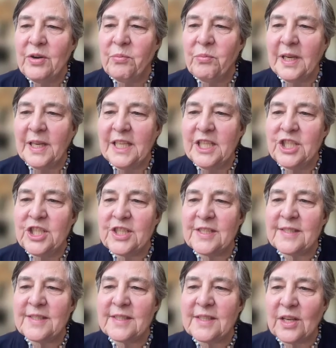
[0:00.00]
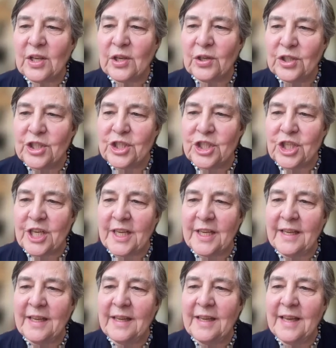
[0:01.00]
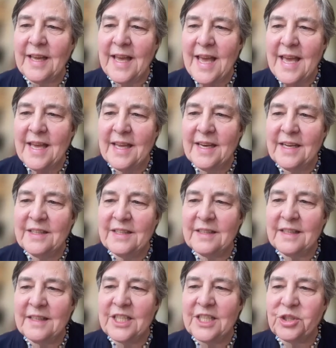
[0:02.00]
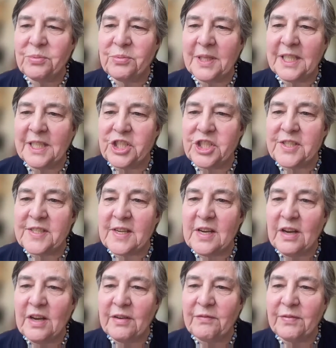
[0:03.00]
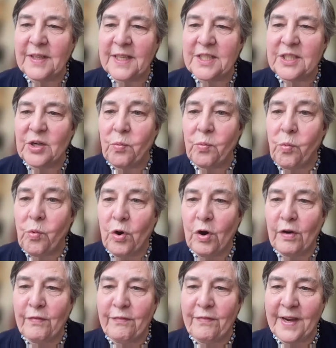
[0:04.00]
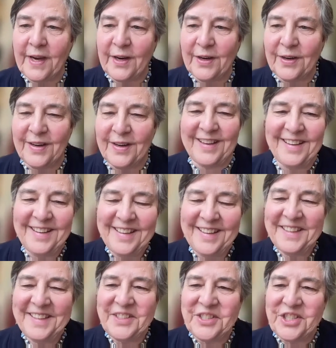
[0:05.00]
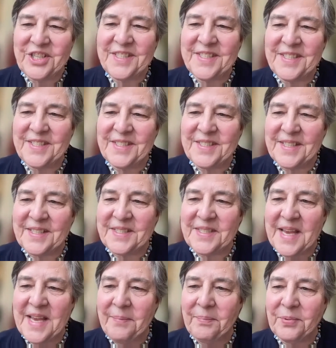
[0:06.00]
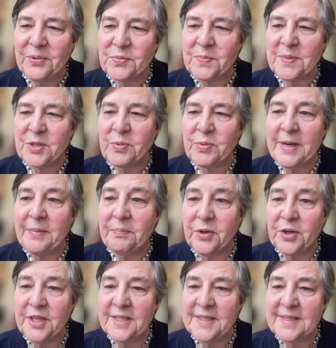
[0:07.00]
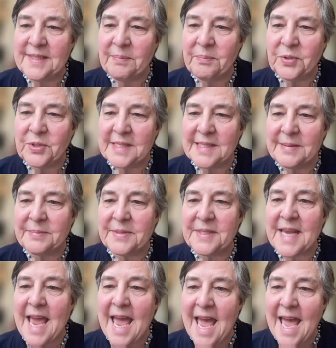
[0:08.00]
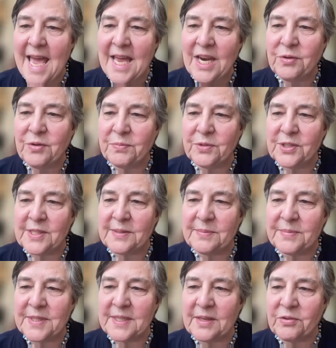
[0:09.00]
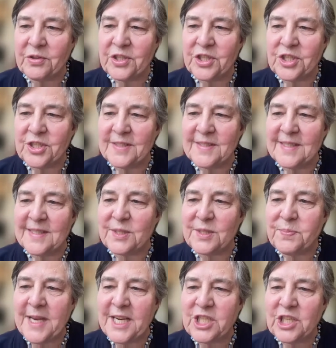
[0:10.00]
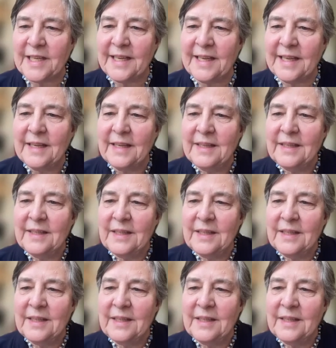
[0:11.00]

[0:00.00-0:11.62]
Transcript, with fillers: can religious clergy end interreligious conflict and warfare, just as examples between Buddhists and Muslims and Muslims and Christians, especially